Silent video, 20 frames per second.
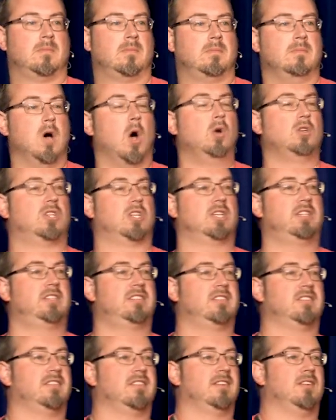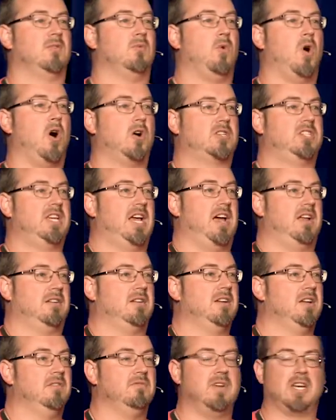Moses walks out
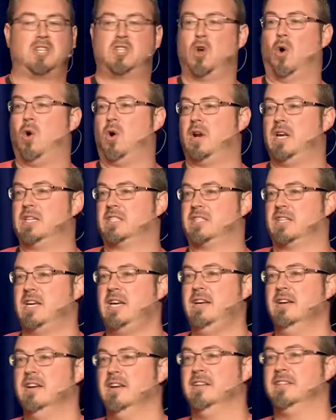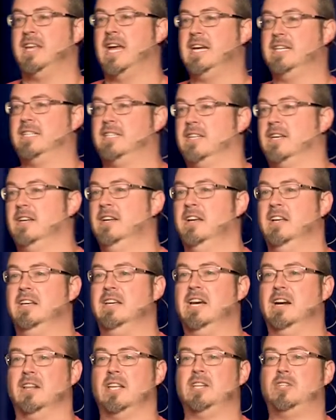victoriously, takes the
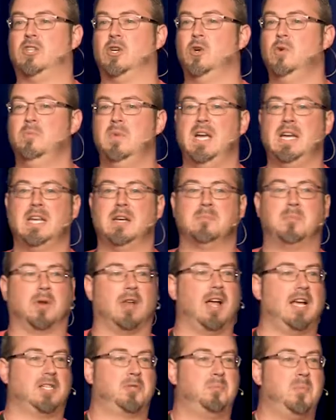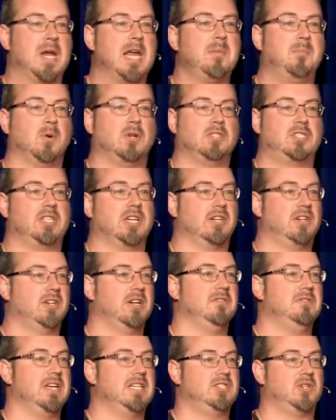nearly 2 million plus people, children
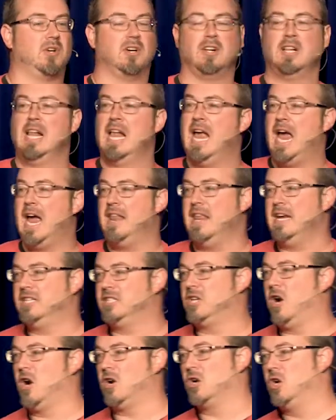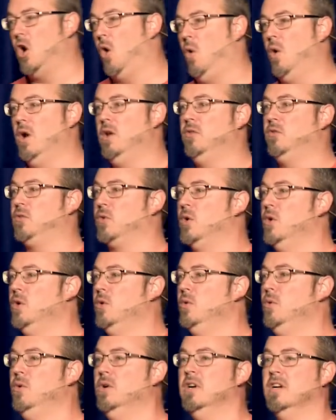of Israel, and they start going
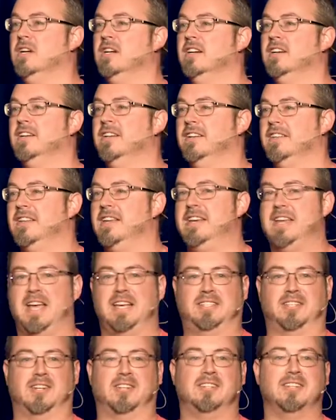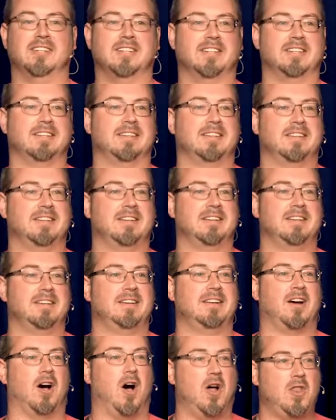through the desert
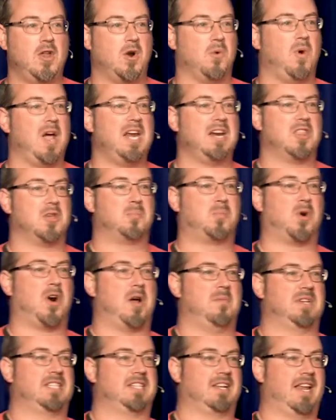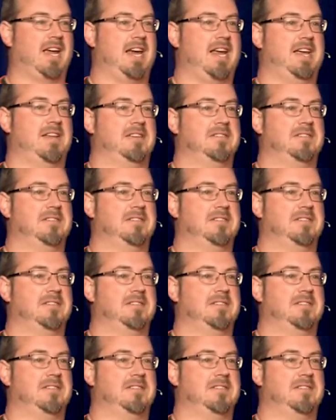on their way to the promised land.